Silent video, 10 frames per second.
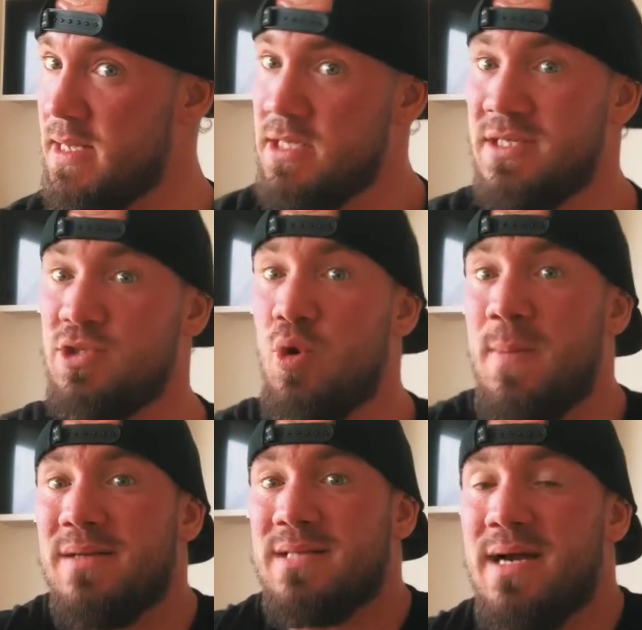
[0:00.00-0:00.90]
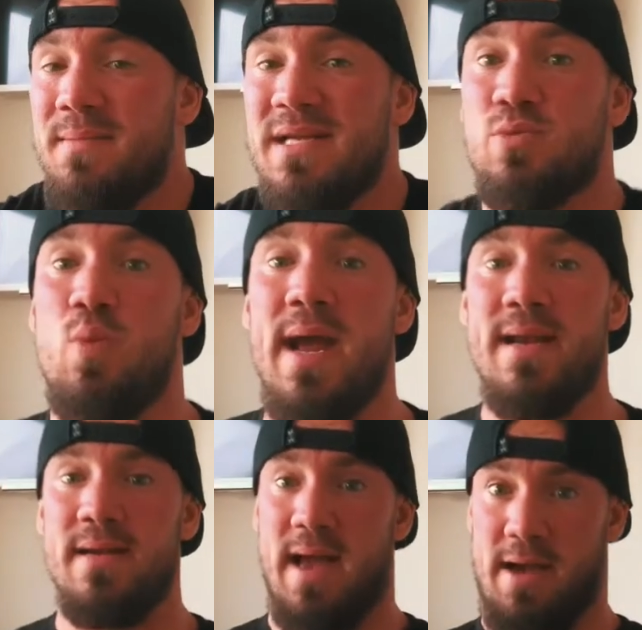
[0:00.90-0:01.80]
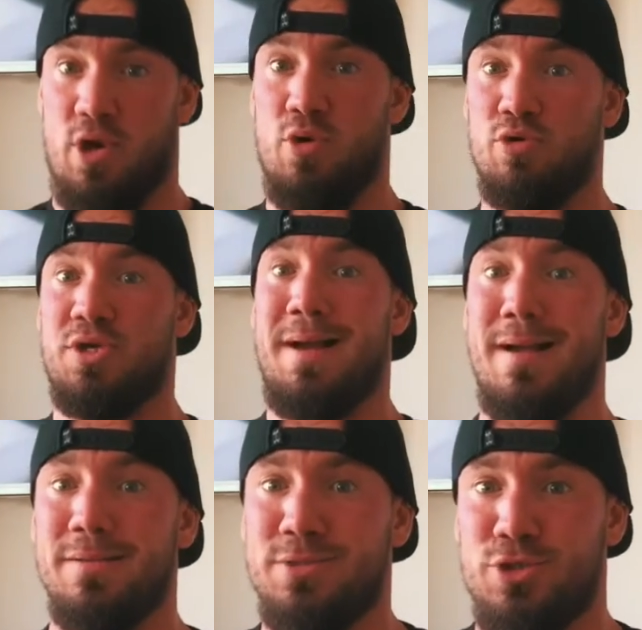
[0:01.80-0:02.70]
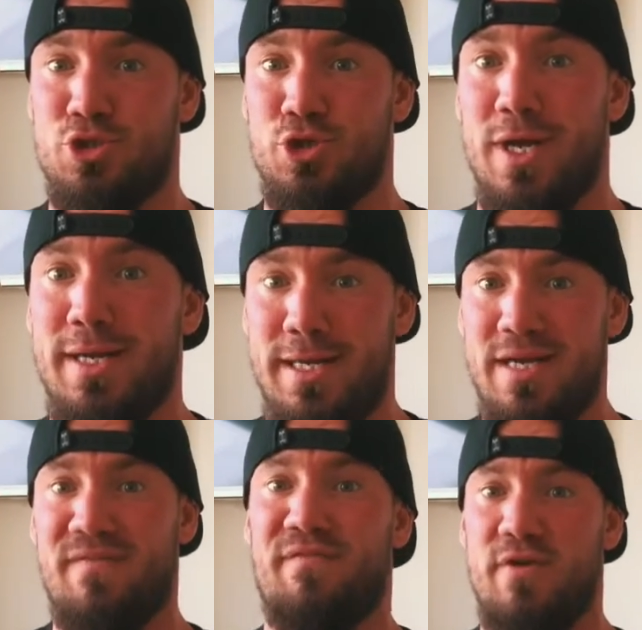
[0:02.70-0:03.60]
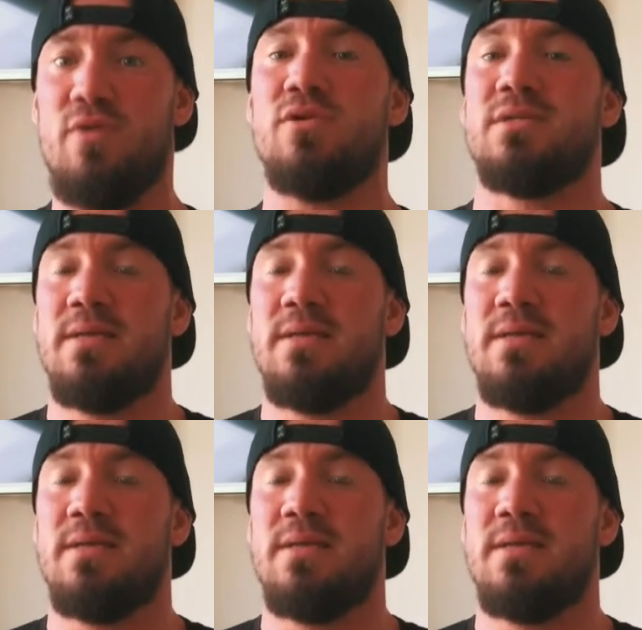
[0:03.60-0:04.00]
So let's talk about timings. When, coach adds, should I eat fruit?